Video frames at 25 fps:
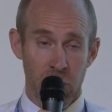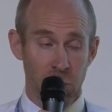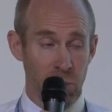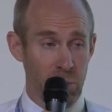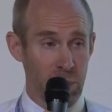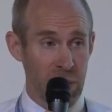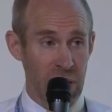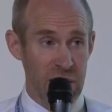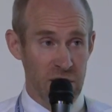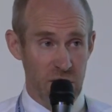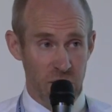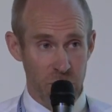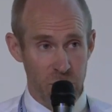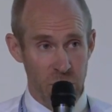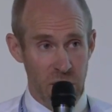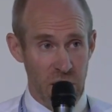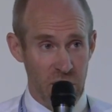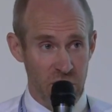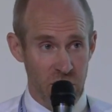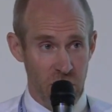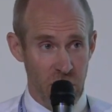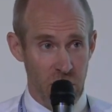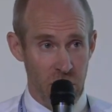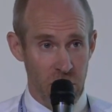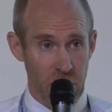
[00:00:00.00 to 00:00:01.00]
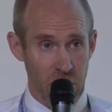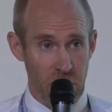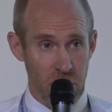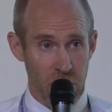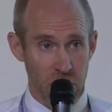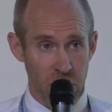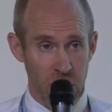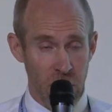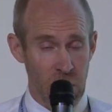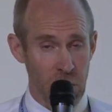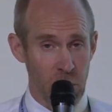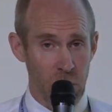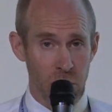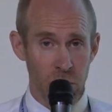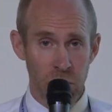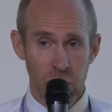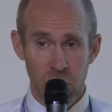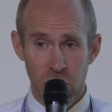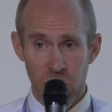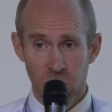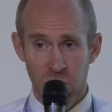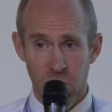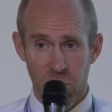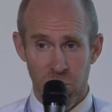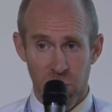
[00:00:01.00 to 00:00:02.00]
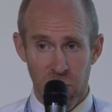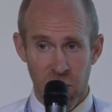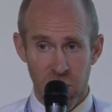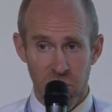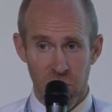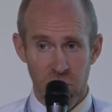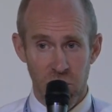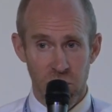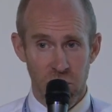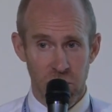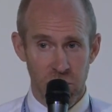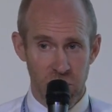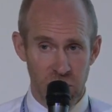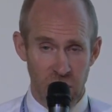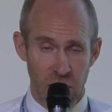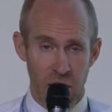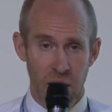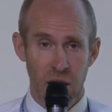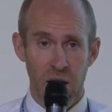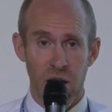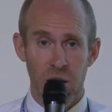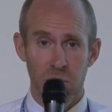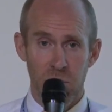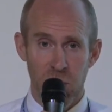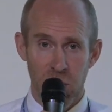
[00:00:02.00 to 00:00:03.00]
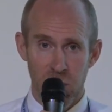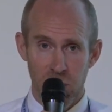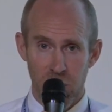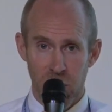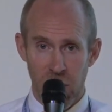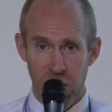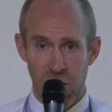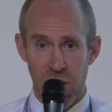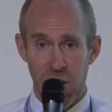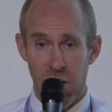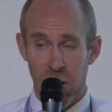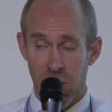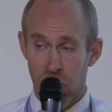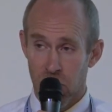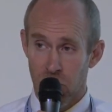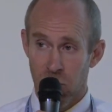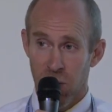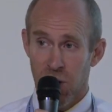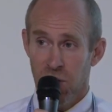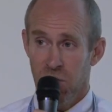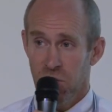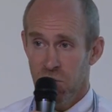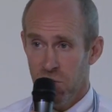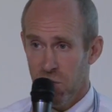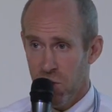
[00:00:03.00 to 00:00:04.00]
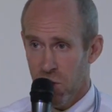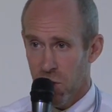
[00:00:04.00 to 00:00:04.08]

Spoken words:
Plenty of pressure. You had all the usual pressures of time and money and risk,